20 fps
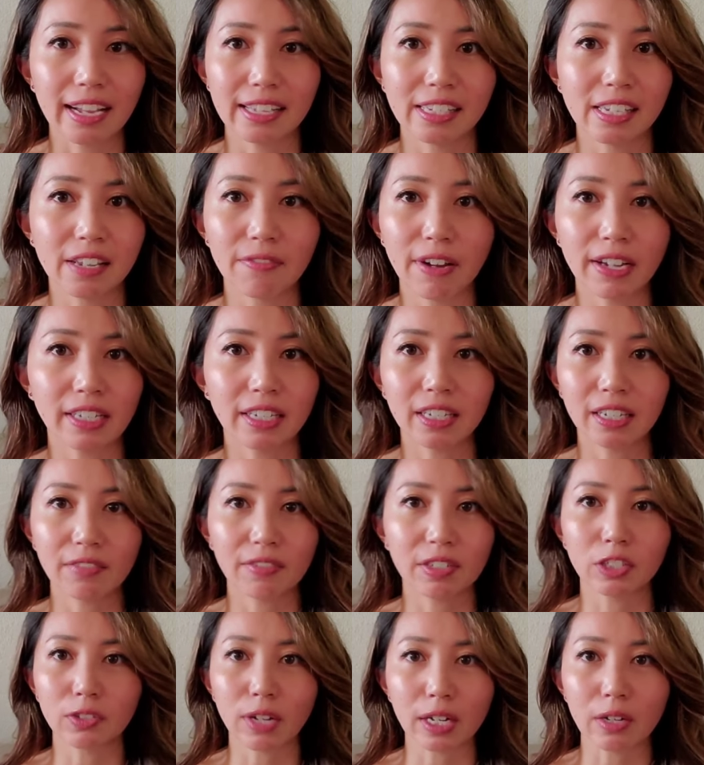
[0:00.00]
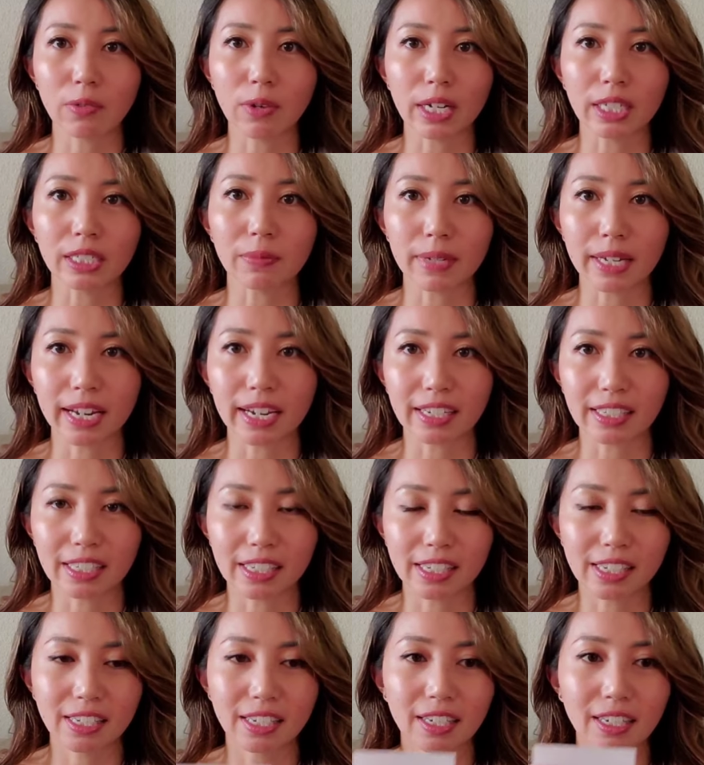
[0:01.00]
as if I didn't even try to wash my
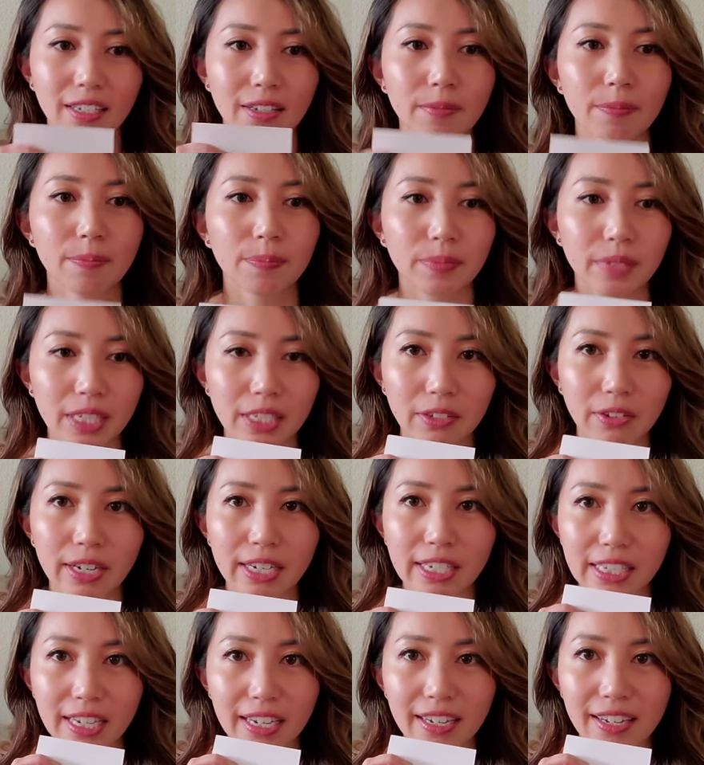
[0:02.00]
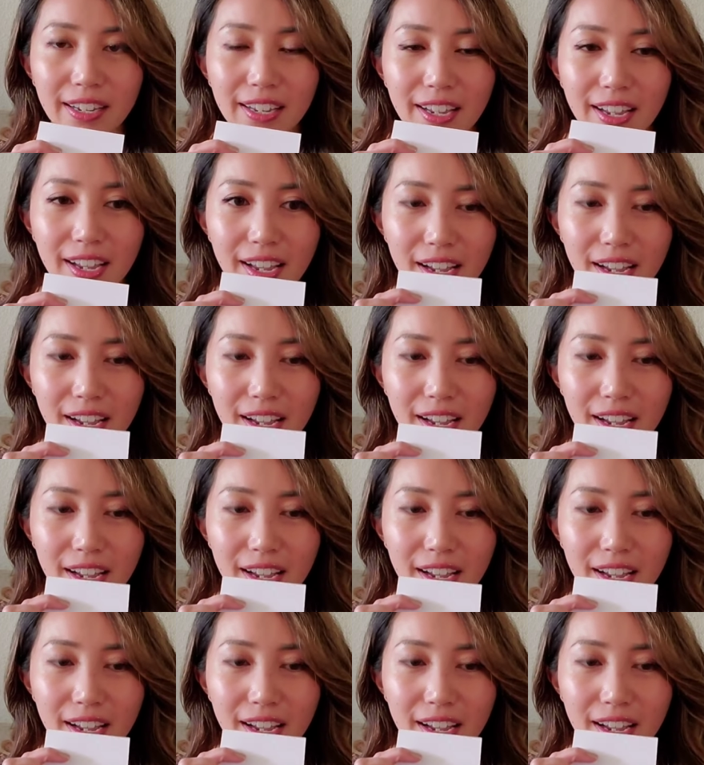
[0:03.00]
hands. It's crazy.